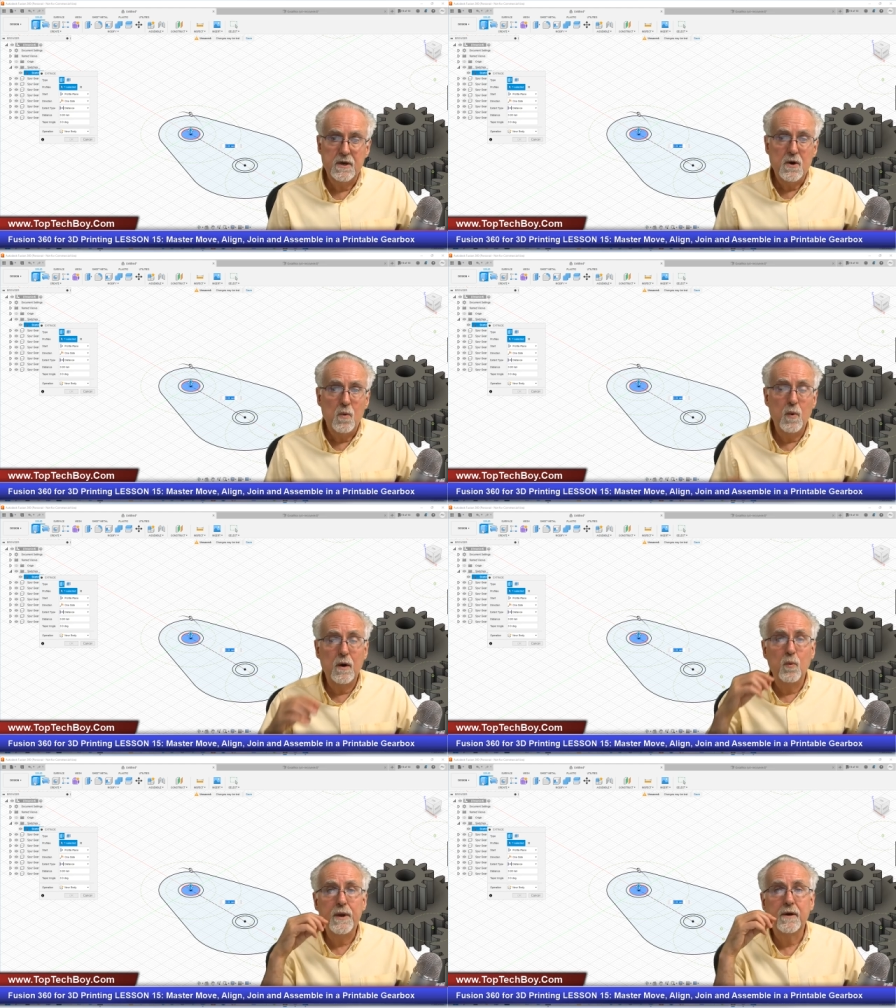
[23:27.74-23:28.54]

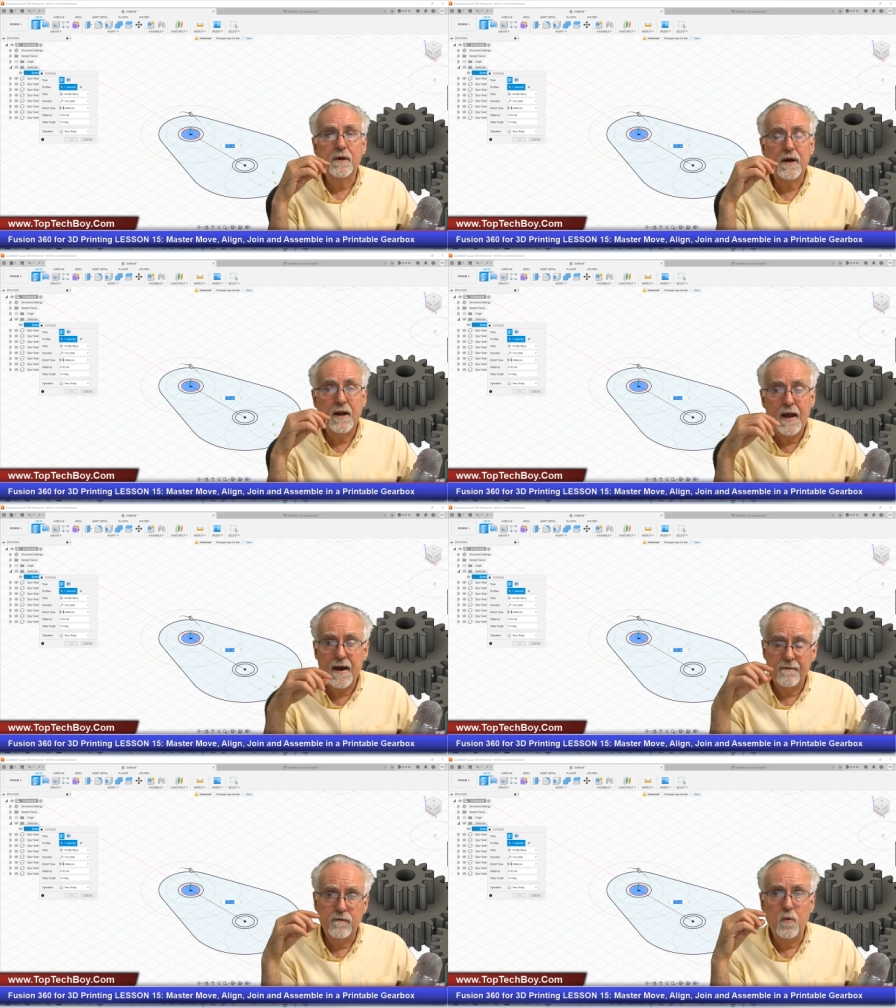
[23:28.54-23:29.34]
Well, we are going to
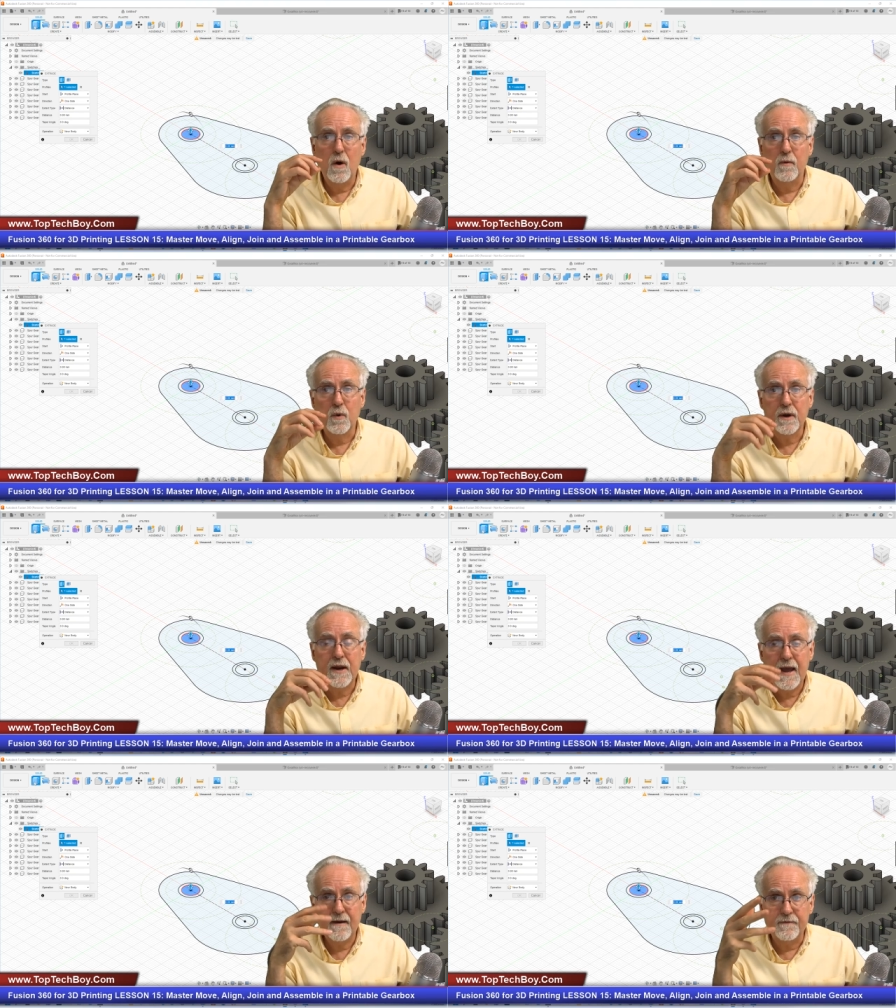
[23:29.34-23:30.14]
have what? We're going
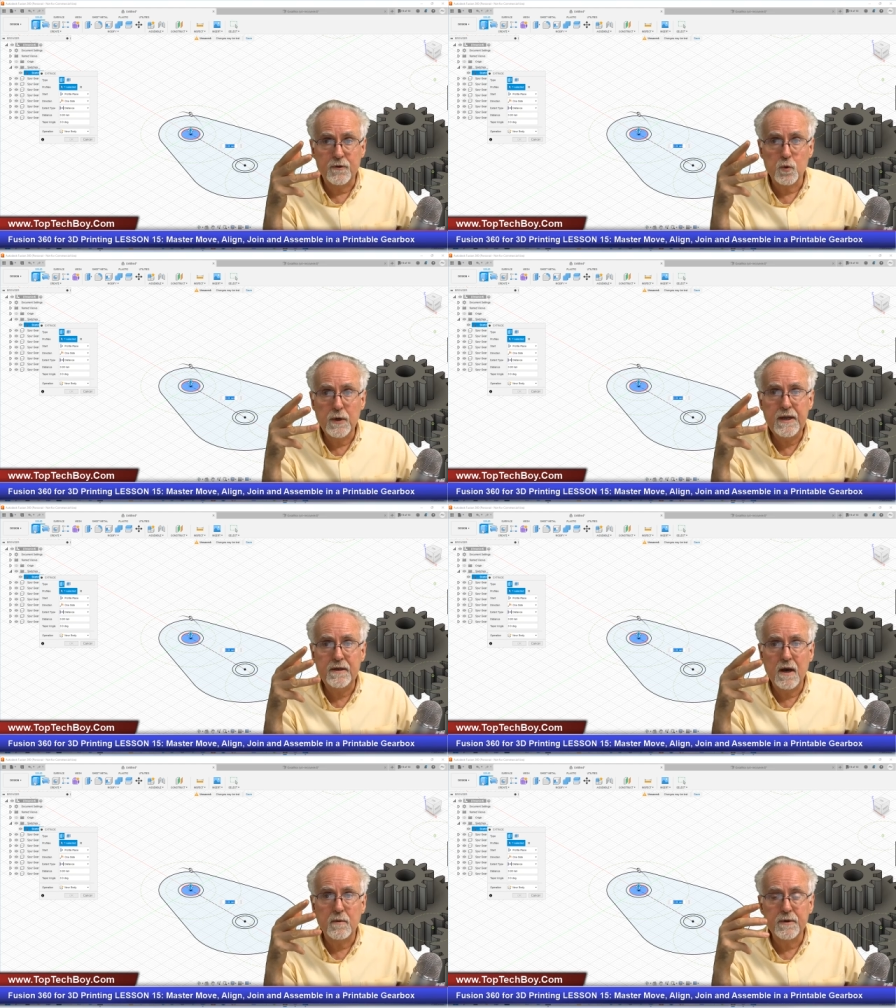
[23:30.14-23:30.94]
to have three
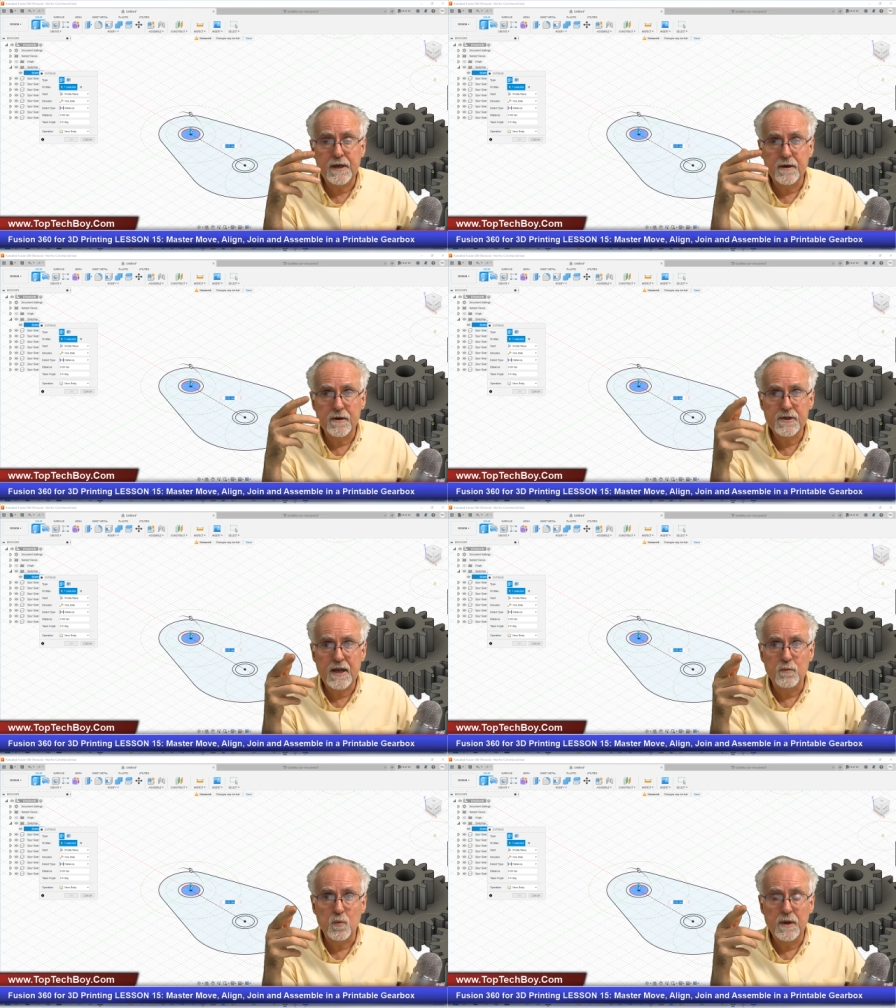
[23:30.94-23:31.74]
double gears
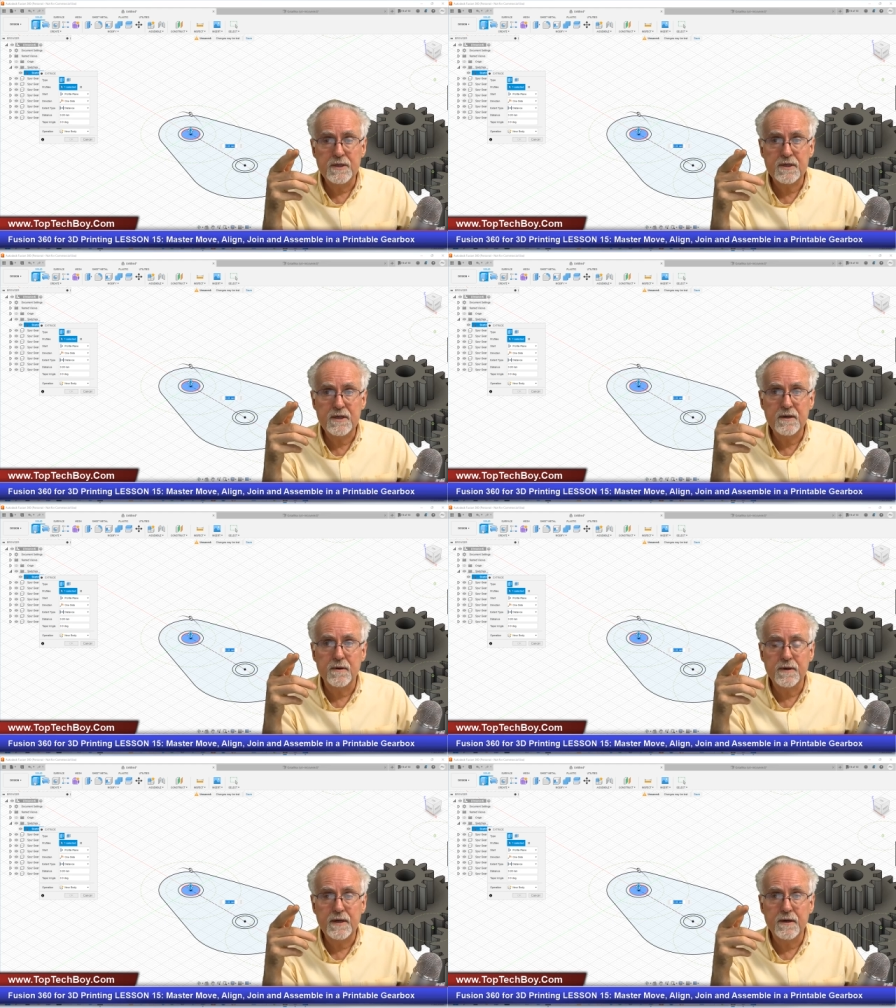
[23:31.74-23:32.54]
and one
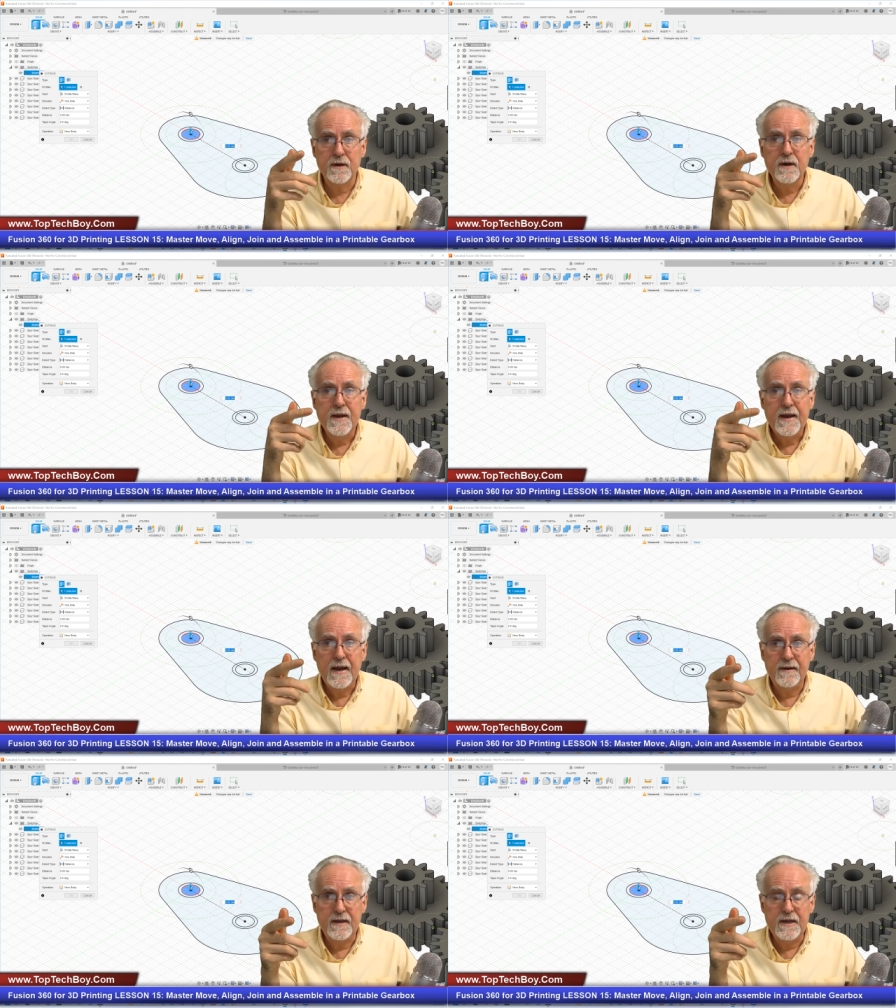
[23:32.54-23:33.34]
single gear,
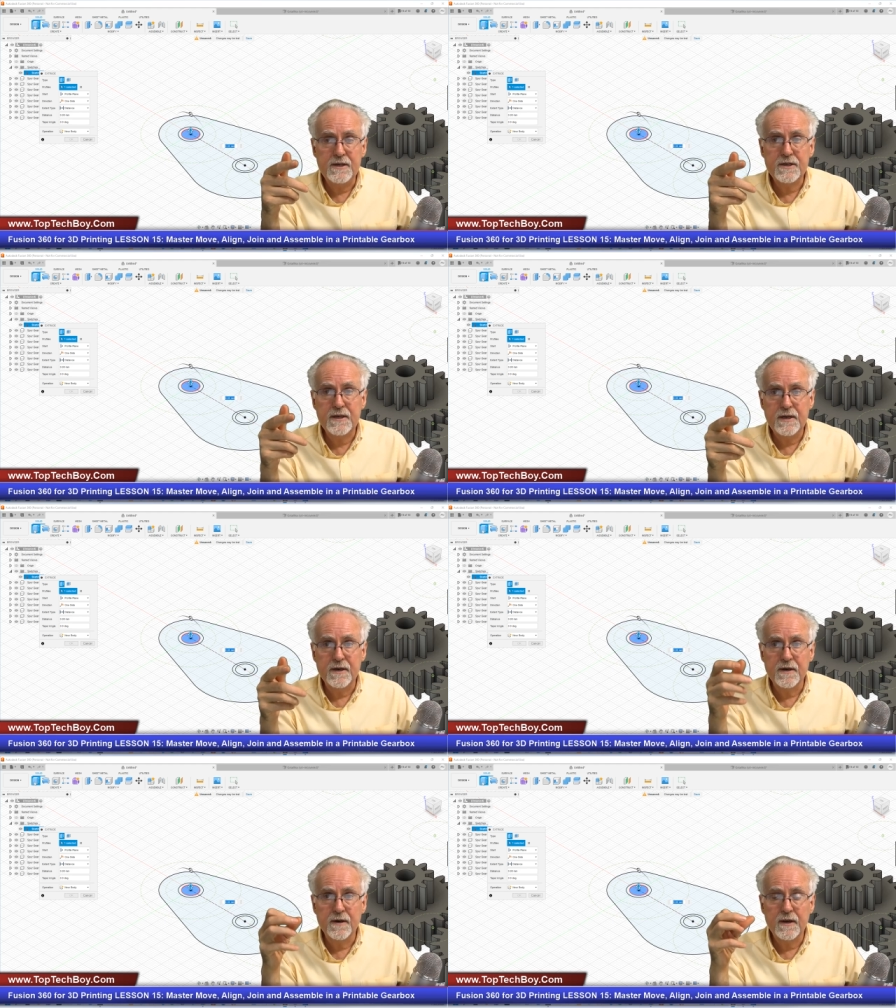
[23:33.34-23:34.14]
and each
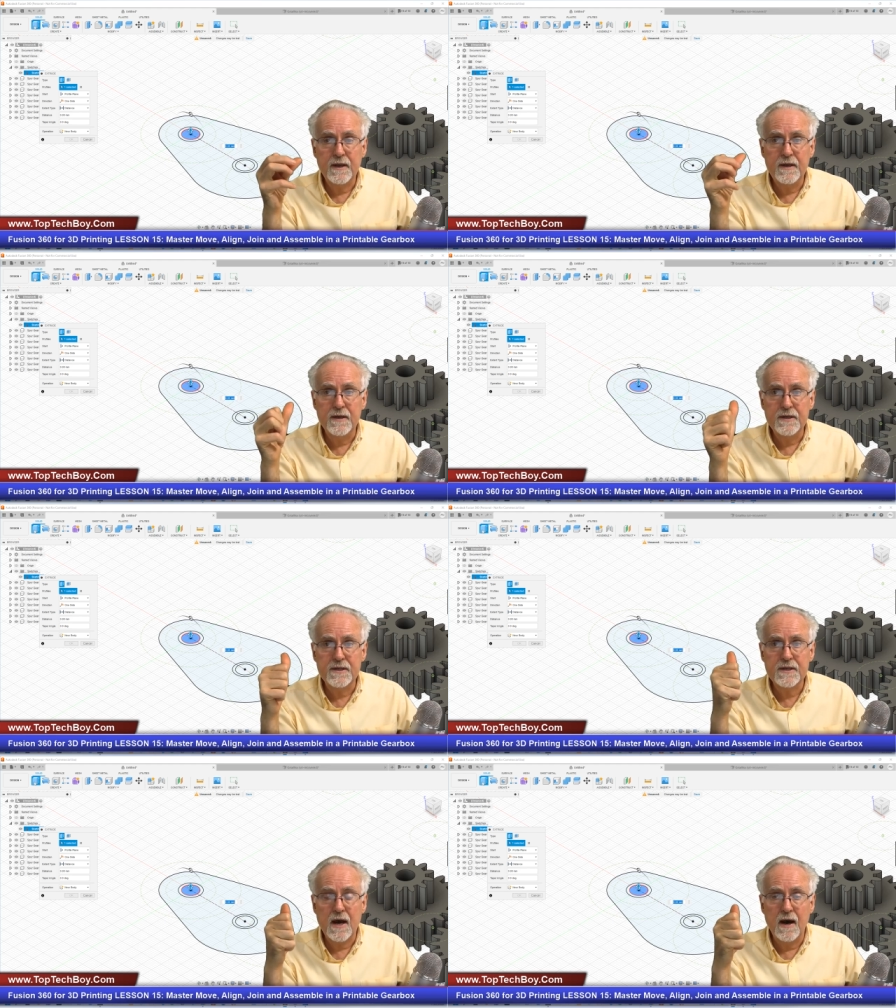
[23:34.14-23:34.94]
gear
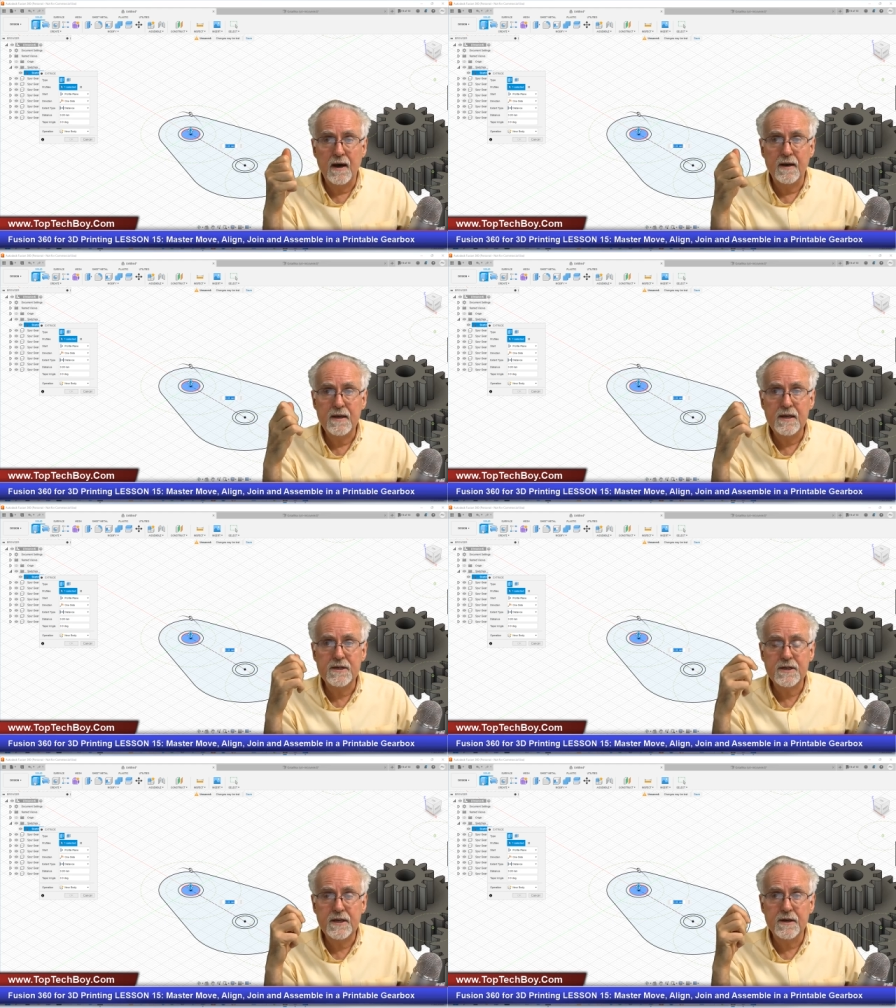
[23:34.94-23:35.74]
is uh,
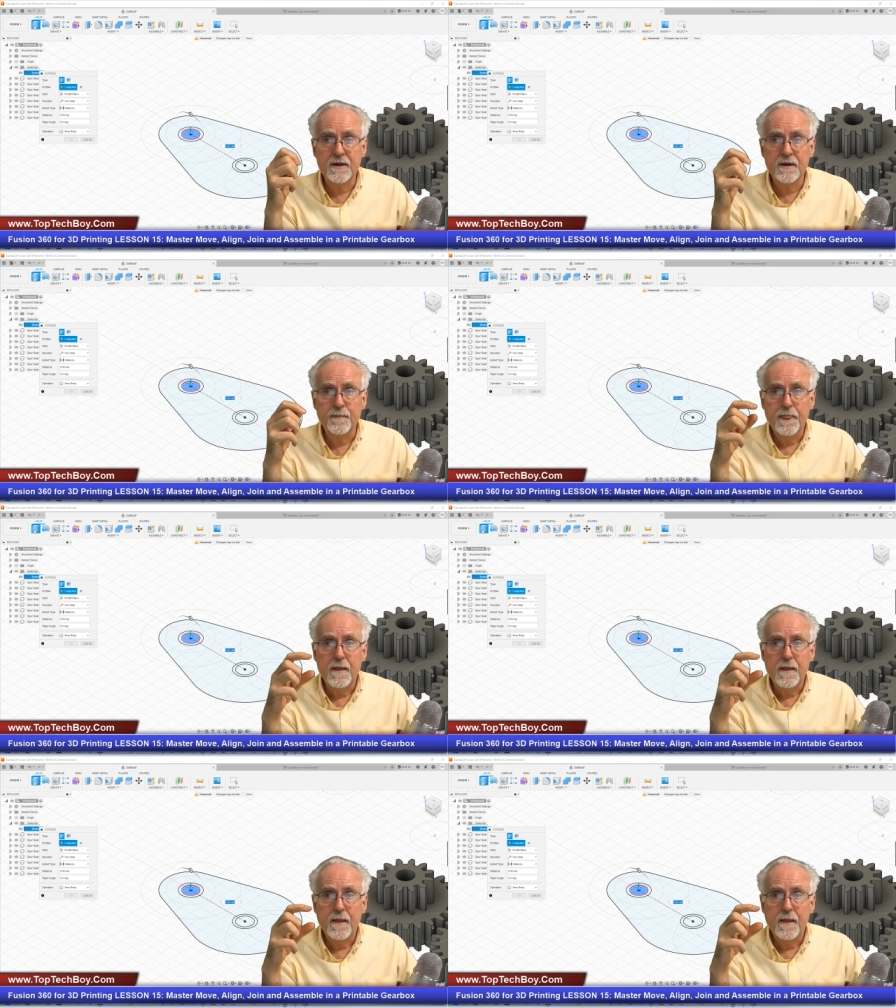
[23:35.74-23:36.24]
each gear.